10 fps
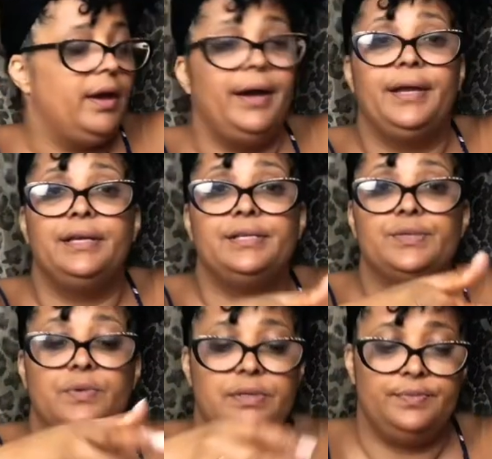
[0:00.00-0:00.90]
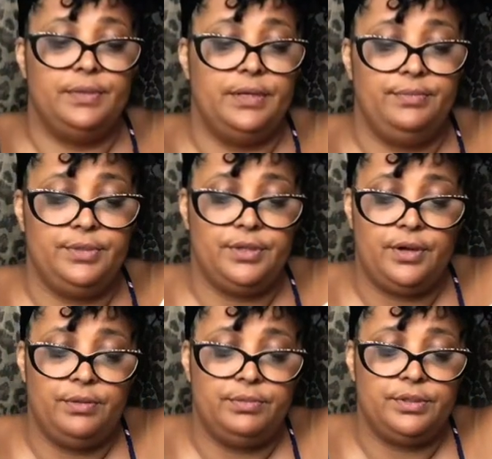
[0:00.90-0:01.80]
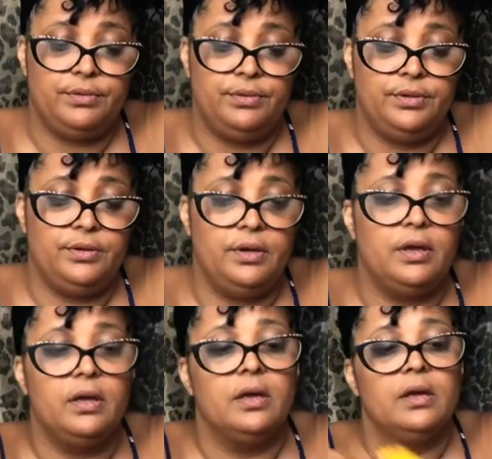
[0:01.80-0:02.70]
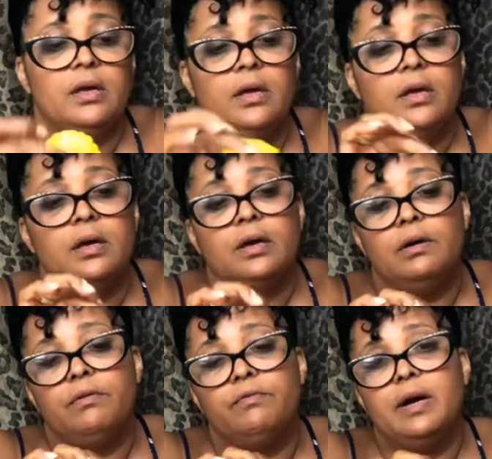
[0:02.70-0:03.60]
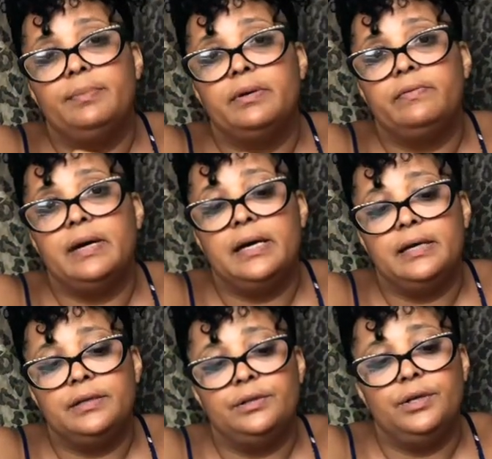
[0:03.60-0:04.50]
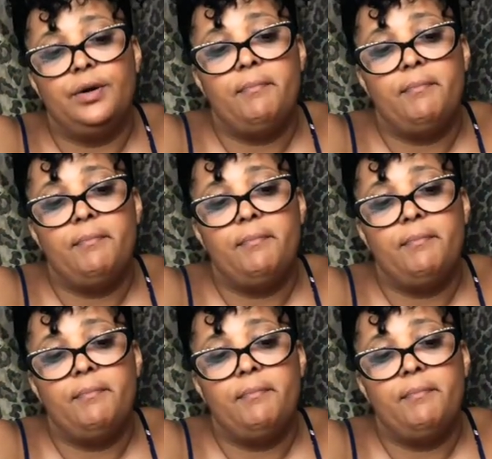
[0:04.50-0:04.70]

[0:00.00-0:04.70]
I ain't even squeezed my lemons, y'all. It was so good. Gonna wrap it around a little